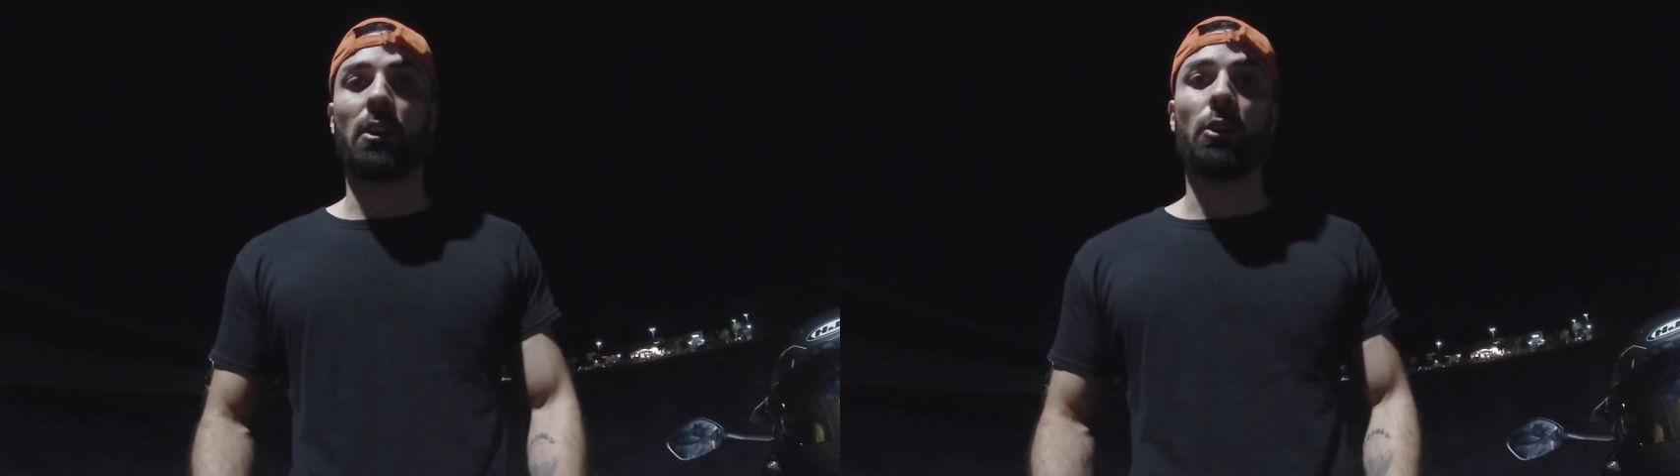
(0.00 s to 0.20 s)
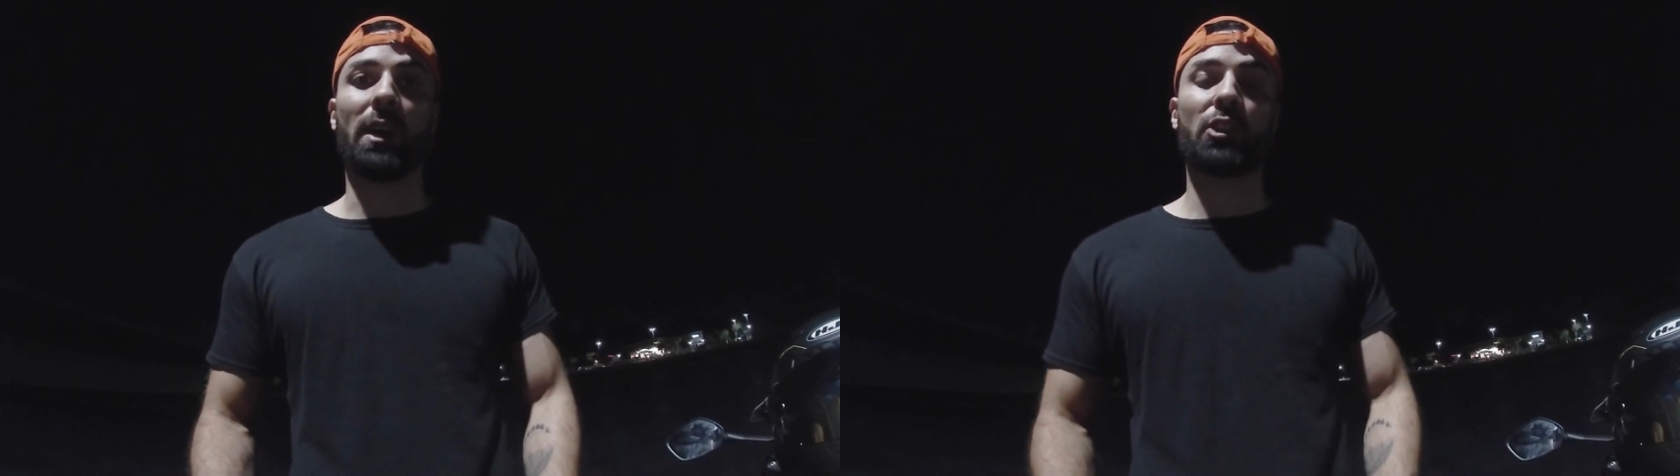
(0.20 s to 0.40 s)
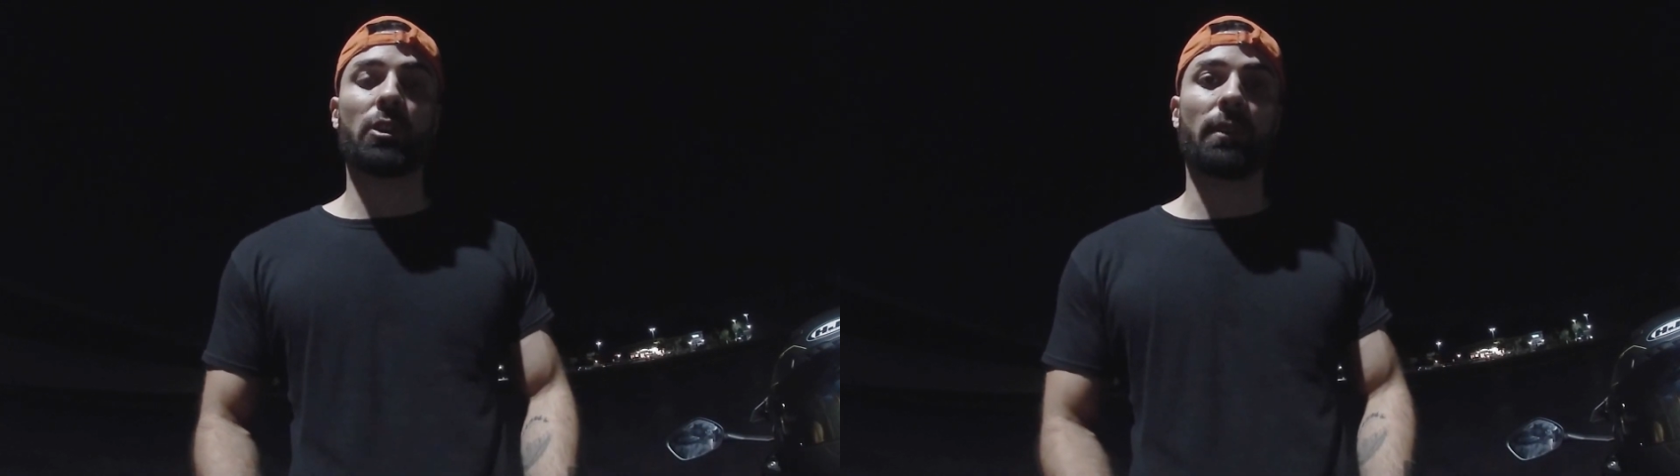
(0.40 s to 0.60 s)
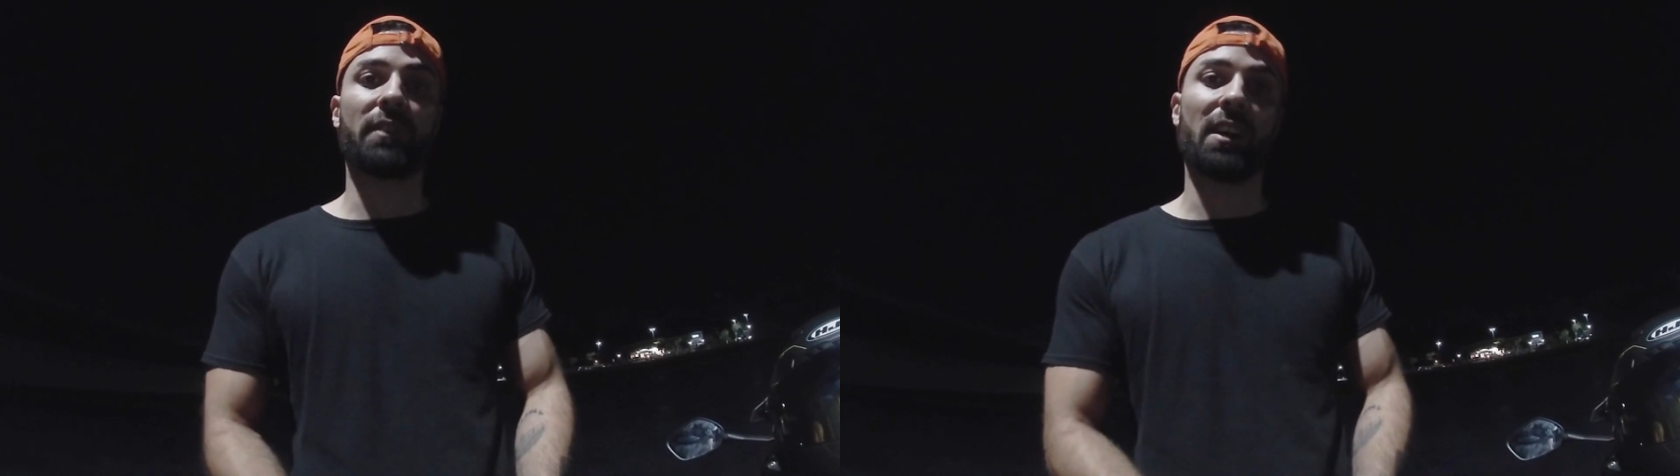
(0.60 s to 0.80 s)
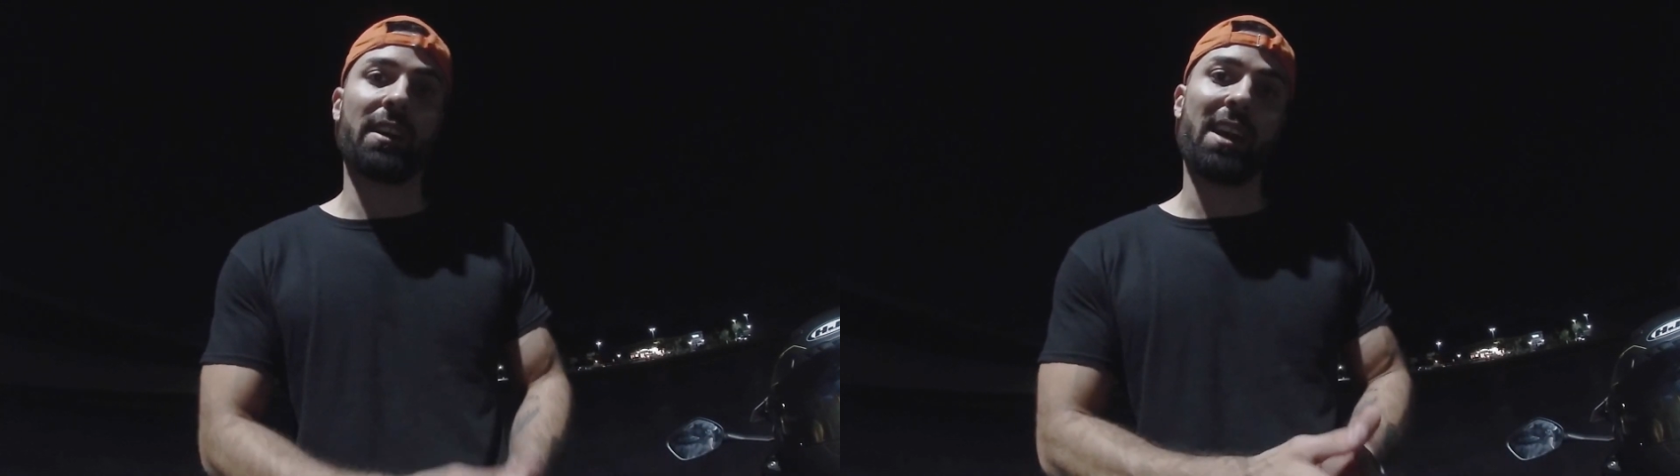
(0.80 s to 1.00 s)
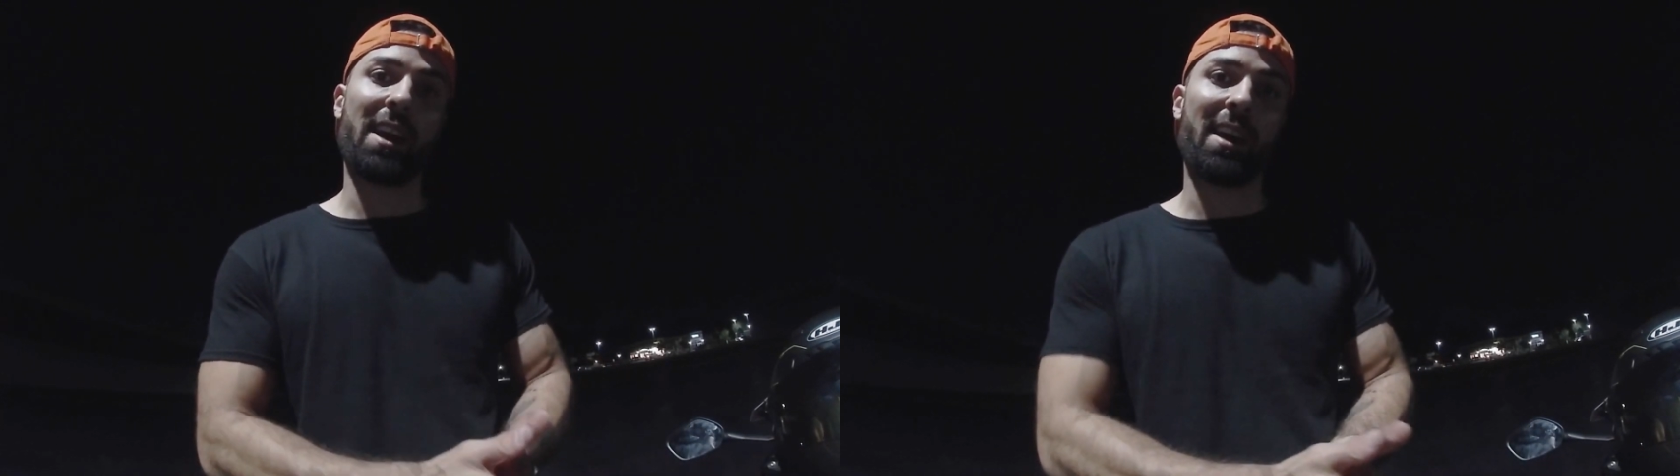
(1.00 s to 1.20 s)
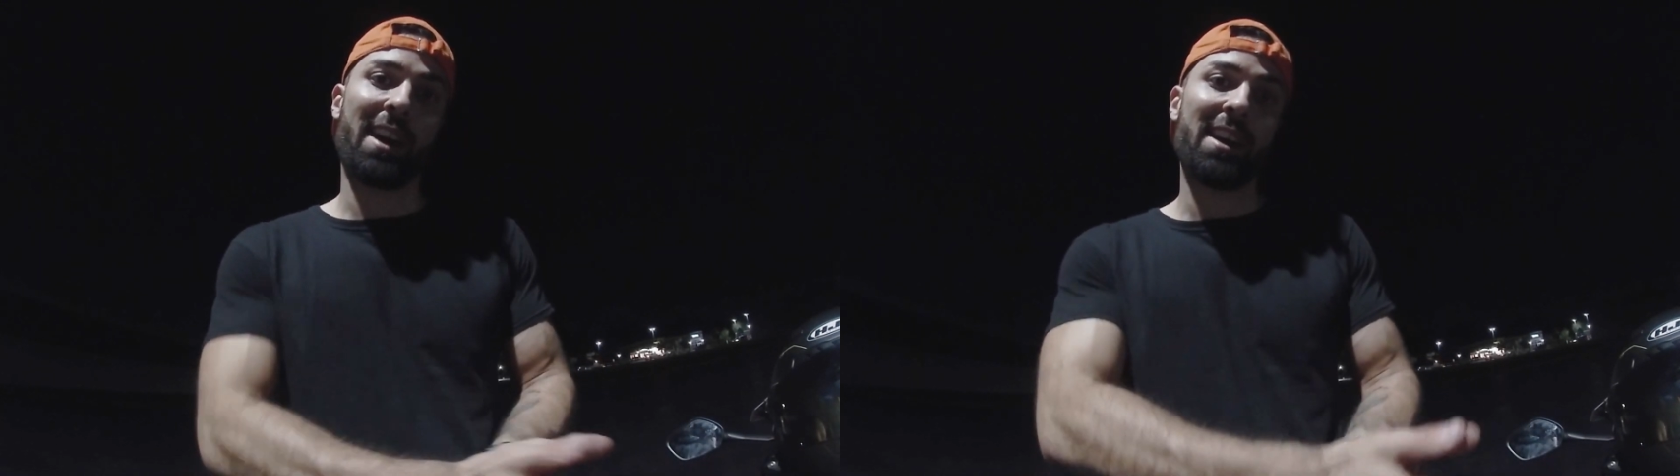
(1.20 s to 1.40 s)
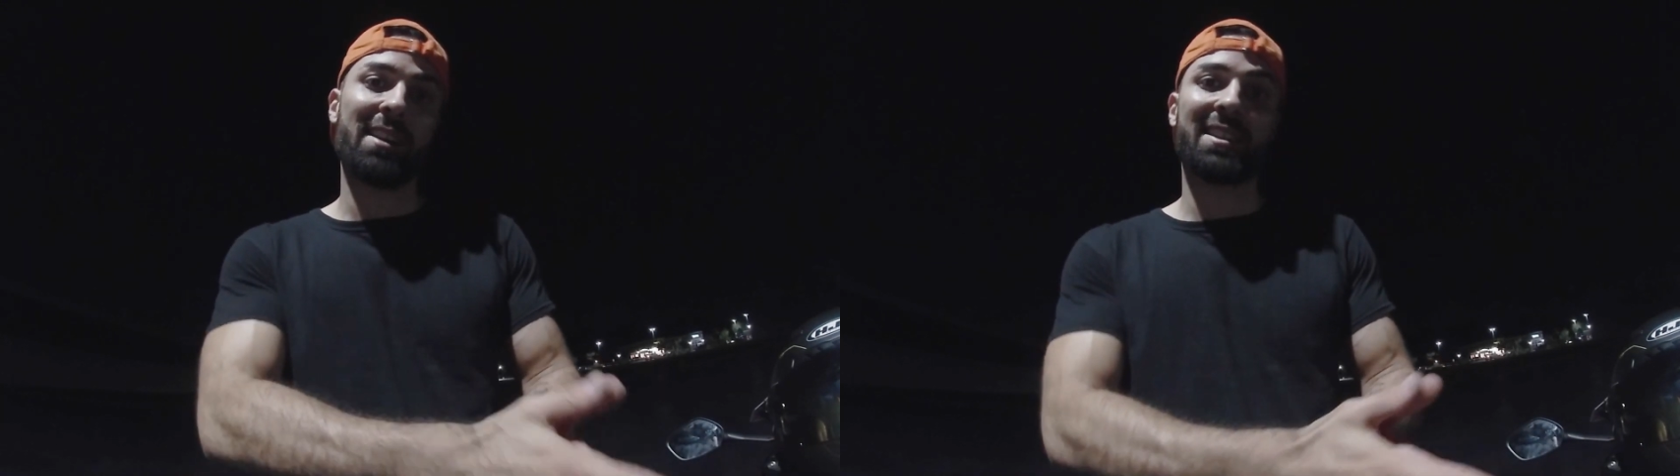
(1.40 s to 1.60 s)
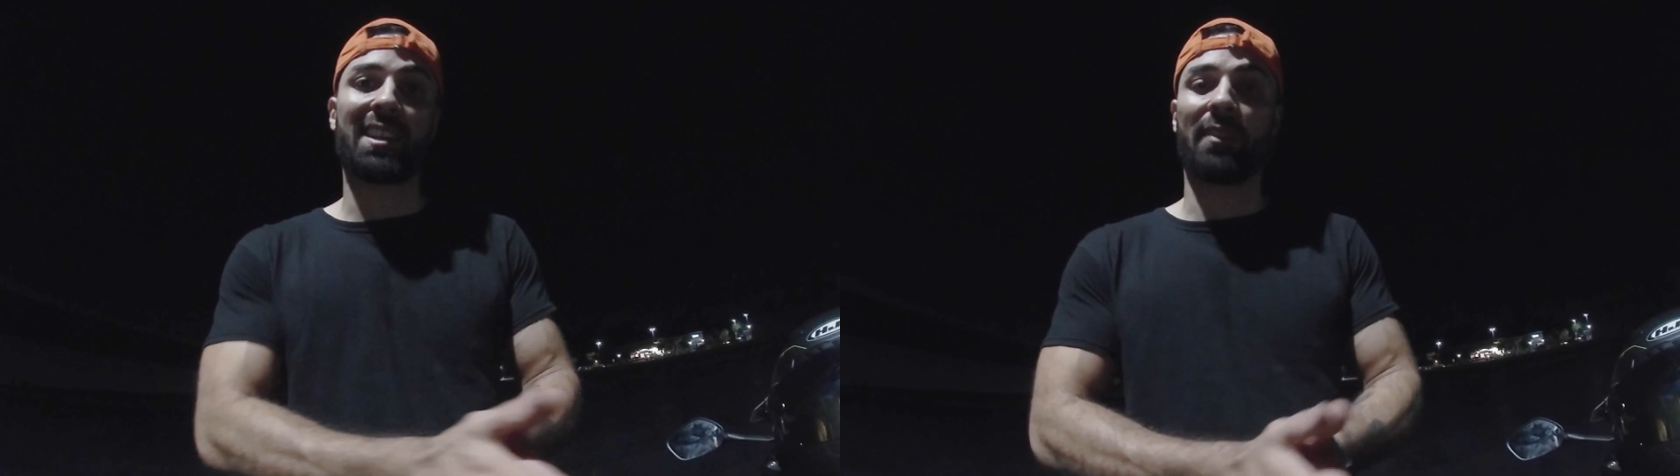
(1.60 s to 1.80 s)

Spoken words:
oh, I should have done A instead